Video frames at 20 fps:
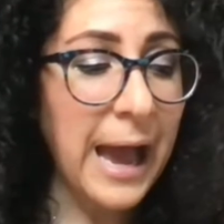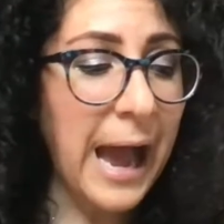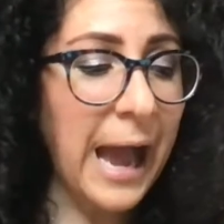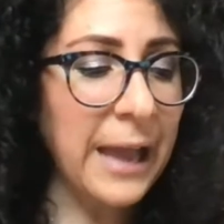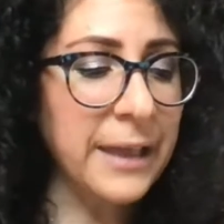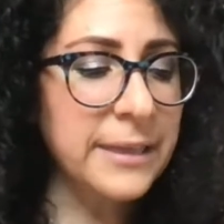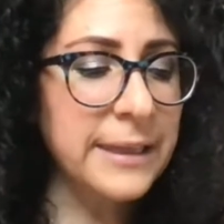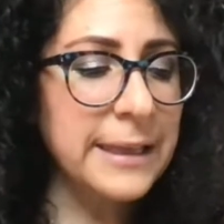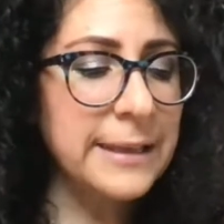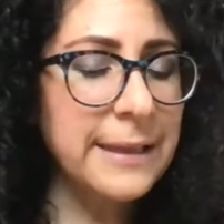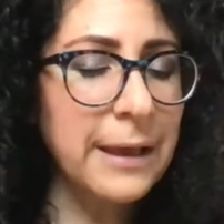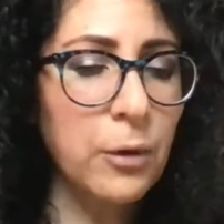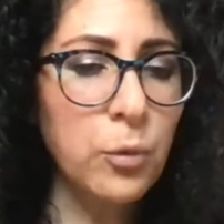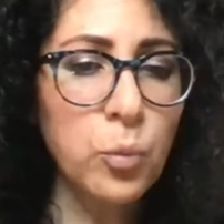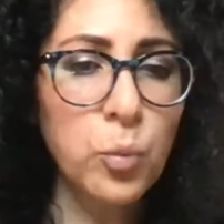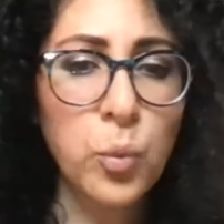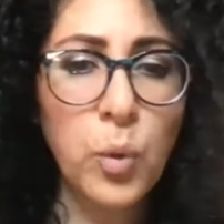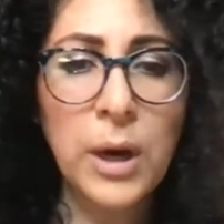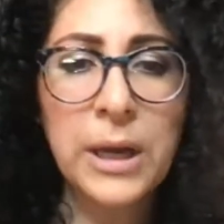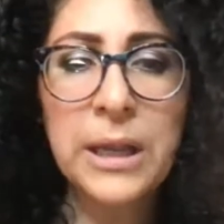I think that
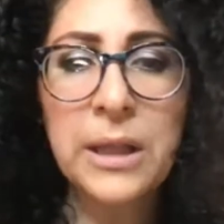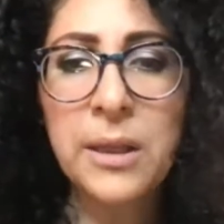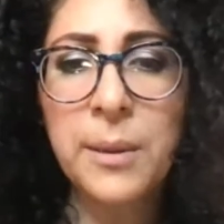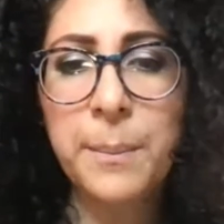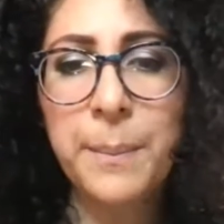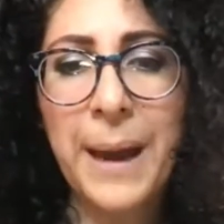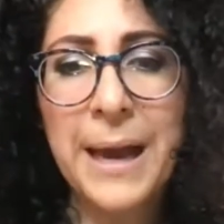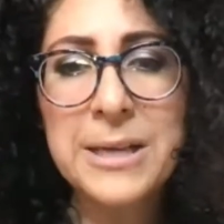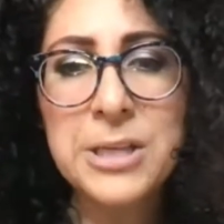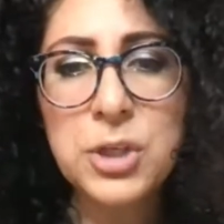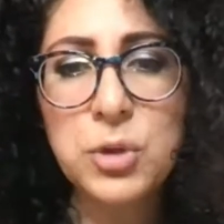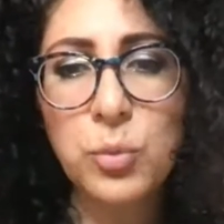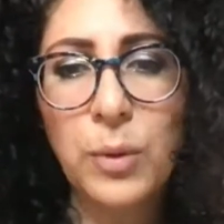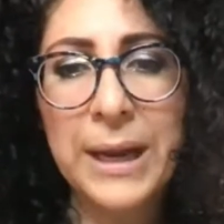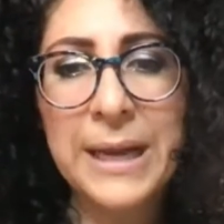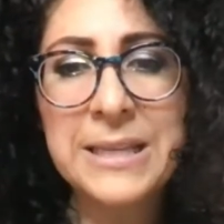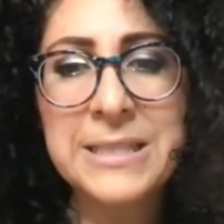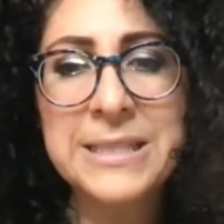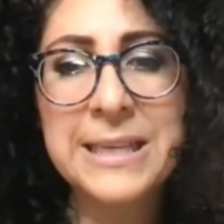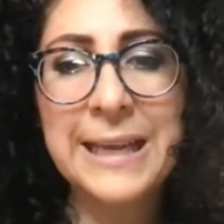one of the best
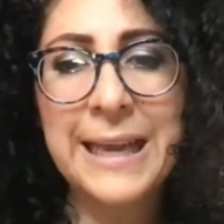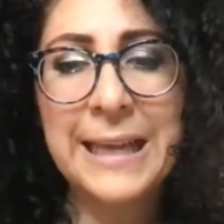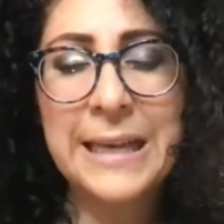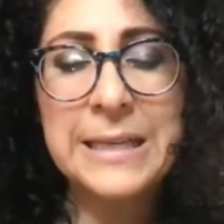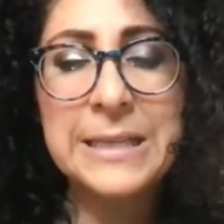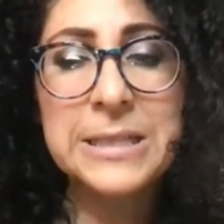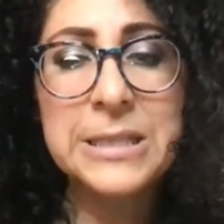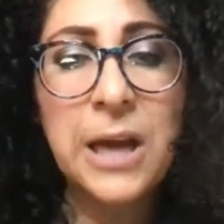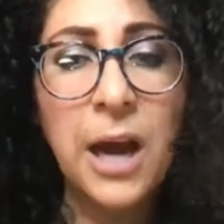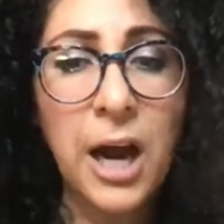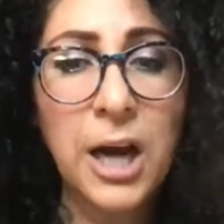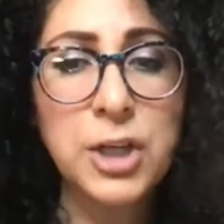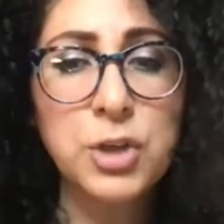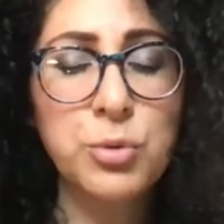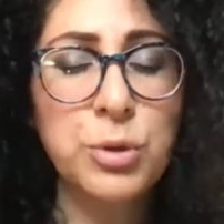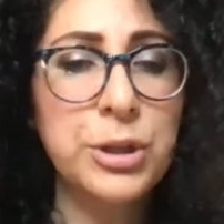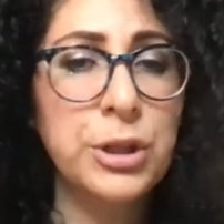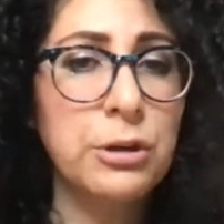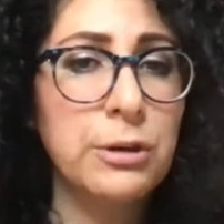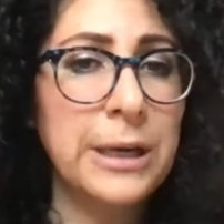ways to get in touch
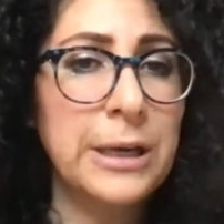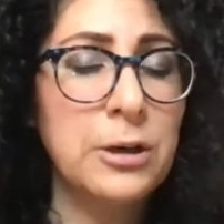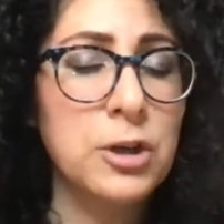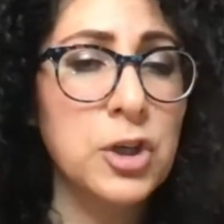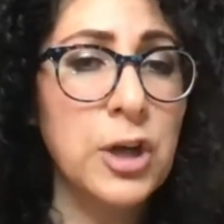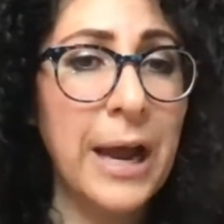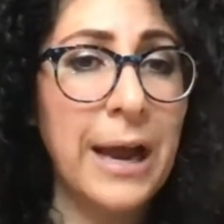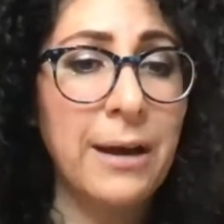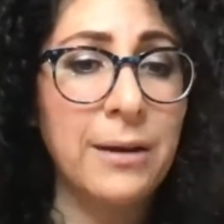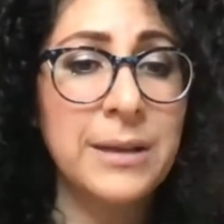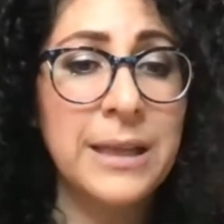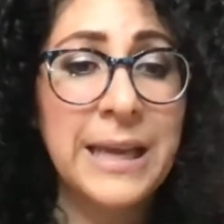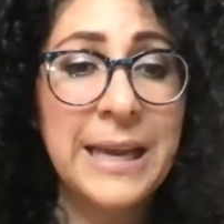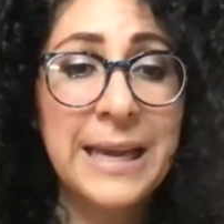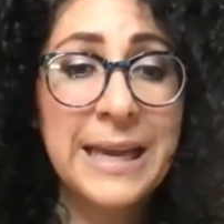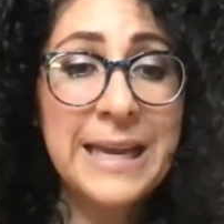with your inner child